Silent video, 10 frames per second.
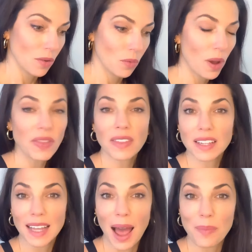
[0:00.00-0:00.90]
One thing
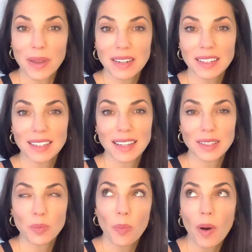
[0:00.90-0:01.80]
that's happened since
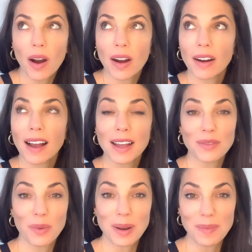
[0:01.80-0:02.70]
bar kind of
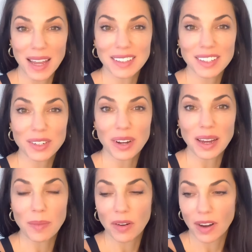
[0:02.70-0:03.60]
went
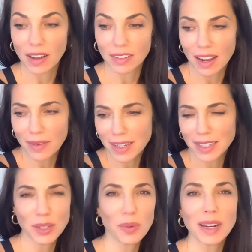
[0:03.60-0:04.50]
mainstream around, I'm going to say
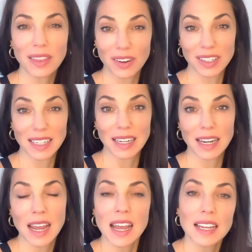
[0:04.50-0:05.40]
2013,
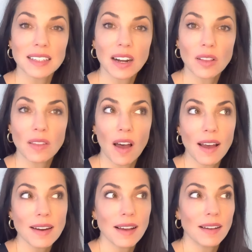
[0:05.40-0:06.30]
is that a
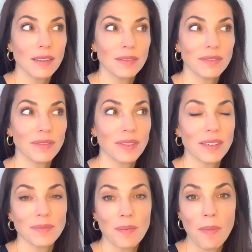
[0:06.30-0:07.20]
lot of
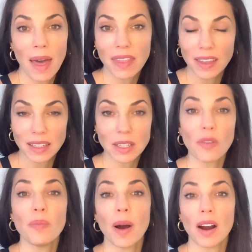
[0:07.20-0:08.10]
methods
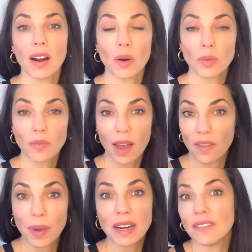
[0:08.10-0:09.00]
of bar have
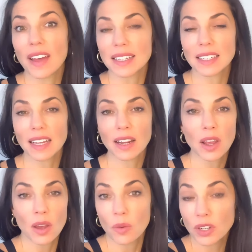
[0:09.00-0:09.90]
been invented,
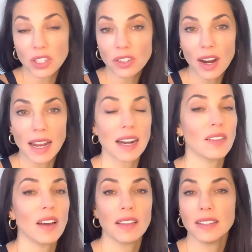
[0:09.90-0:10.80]
which is great. And a
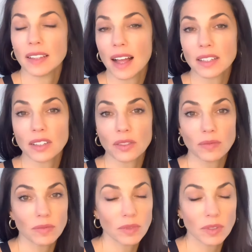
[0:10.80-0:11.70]
lot of these classes are
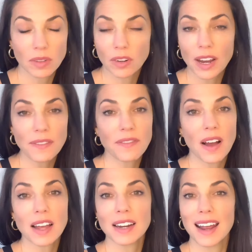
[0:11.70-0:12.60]
great
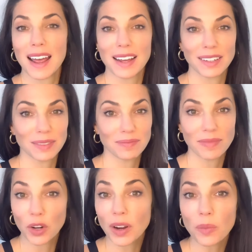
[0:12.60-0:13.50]
fun and
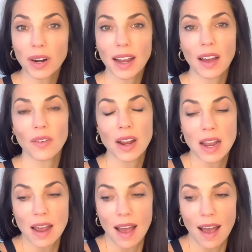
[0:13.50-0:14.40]
a great workout,
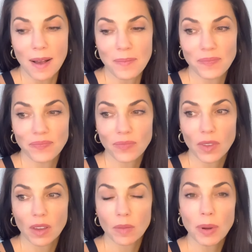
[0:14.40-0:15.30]

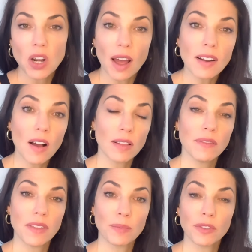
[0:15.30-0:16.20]
but not all of
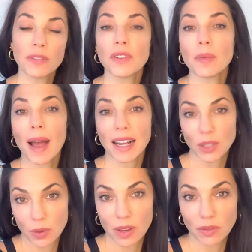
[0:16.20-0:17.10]
them refer back
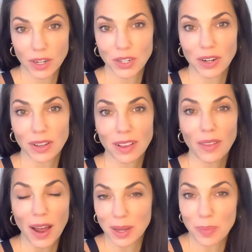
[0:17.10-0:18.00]
to the original
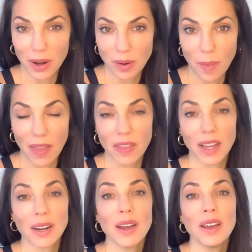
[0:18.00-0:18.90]
Lotte Berk
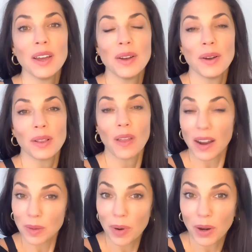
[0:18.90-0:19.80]
method.
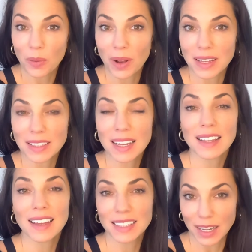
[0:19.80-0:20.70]
Lotte Berk was
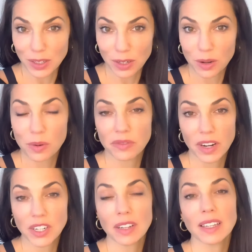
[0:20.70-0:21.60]
a dancer who
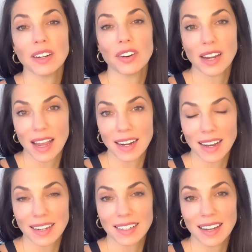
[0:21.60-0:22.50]
originally
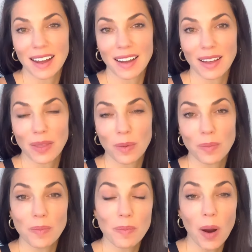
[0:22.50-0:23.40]
created the
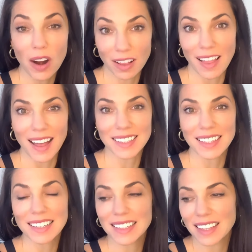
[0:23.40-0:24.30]
bar
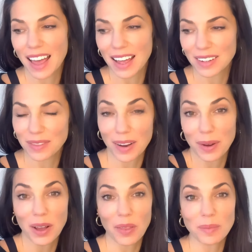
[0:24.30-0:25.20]
classes that we
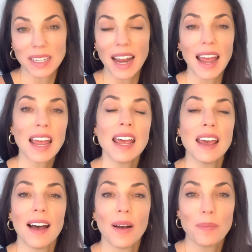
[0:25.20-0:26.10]
call them today
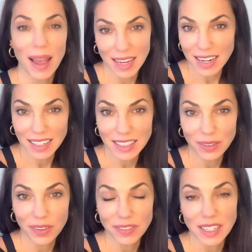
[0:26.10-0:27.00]
back in
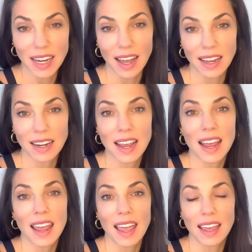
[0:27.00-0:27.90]
1959,
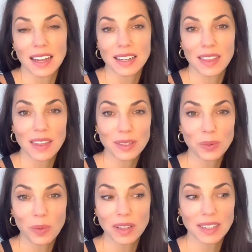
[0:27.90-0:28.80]
and this
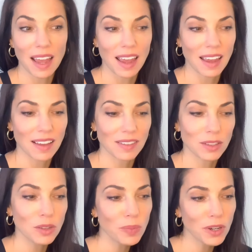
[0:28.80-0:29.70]
was a
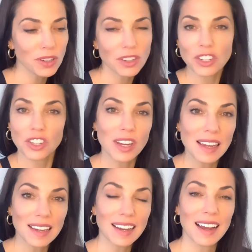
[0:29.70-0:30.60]
super
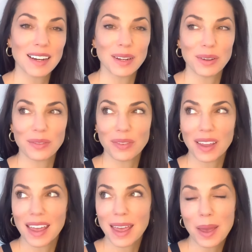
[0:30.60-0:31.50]
chic kind of
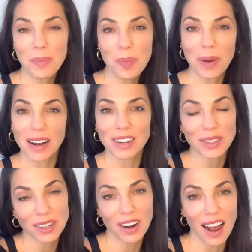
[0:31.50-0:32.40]
hip but
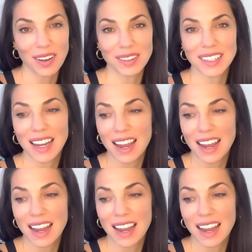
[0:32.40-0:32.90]
underground